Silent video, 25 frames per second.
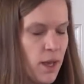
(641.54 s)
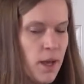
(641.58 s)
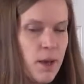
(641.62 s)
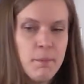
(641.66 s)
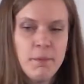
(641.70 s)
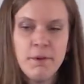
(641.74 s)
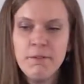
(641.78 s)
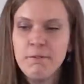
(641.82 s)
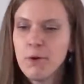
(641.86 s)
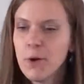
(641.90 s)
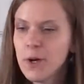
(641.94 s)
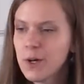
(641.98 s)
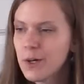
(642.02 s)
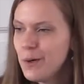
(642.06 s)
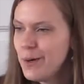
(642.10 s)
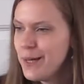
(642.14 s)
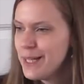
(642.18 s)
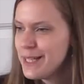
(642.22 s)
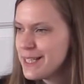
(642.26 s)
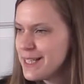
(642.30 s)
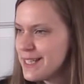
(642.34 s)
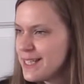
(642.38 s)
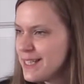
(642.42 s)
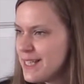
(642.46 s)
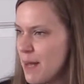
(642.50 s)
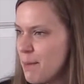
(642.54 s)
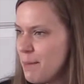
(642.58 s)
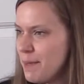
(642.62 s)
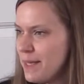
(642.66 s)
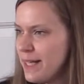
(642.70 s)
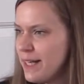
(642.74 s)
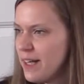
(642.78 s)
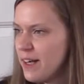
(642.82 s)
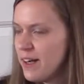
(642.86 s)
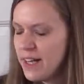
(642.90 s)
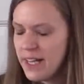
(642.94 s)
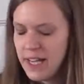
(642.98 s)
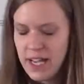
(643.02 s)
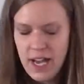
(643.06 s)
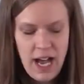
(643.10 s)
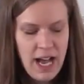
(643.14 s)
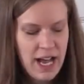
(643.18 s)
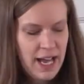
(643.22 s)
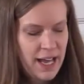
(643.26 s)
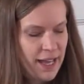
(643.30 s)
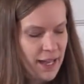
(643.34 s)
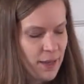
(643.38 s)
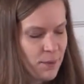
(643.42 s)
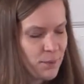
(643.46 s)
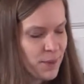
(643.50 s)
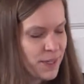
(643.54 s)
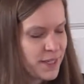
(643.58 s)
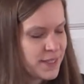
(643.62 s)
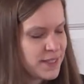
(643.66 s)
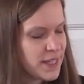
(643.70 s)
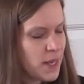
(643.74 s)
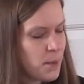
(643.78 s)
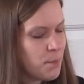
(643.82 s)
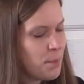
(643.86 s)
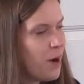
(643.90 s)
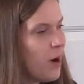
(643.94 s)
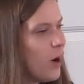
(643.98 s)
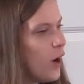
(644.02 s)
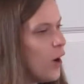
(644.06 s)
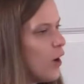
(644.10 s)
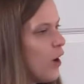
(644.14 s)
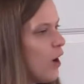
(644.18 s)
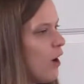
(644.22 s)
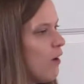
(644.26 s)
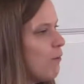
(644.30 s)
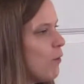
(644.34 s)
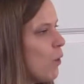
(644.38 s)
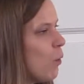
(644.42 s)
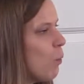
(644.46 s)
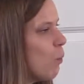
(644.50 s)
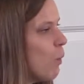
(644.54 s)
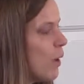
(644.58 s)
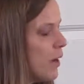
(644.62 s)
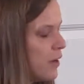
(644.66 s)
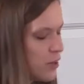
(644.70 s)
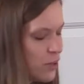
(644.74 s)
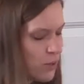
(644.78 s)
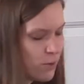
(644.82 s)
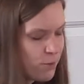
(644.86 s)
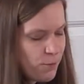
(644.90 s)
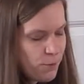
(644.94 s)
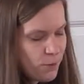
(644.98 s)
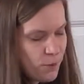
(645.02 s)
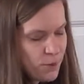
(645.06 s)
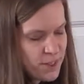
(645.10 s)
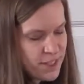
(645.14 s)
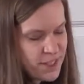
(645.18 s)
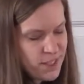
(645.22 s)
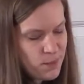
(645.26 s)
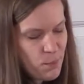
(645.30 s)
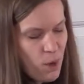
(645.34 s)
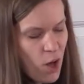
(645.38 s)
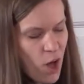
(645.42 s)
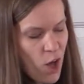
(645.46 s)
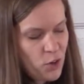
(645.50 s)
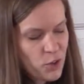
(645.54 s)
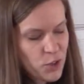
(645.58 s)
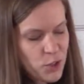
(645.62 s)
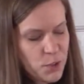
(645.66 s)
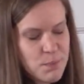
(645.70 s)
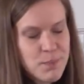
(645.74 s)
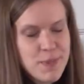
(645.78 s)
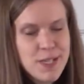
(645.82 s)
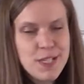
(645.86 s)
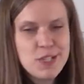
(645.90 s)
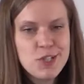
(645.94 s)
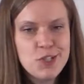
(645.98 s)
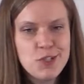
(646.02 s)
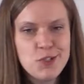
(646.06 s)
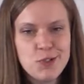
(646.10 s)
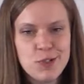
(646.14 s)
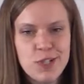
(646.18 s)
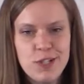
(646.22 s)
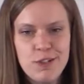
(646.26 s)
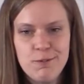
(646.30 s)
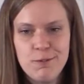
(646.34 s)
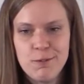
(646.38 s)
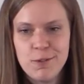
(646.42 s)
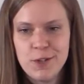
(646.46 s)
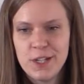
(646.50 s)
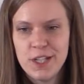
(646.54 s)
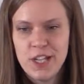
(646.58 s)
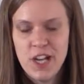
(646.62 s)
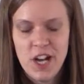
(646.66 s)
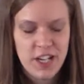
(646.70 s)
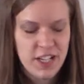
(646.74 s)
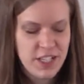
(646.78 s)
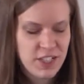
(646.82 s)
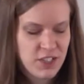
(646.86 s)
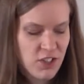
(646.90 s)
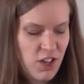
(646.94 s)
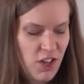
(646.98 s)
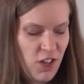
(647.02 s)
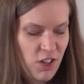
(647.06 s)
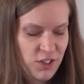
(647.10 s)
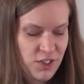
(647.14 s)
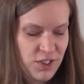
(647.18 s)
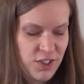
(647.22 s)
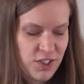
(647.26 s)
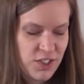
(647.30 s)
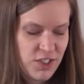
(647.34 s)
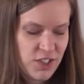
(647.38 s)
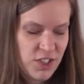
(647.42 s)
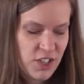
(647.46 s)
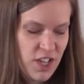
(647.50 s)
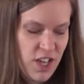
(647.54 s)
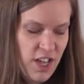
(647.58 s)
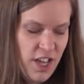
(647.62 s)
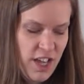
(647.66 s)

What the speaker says: Before going to seminary, I was a part of a wonderful small group ministry for young adults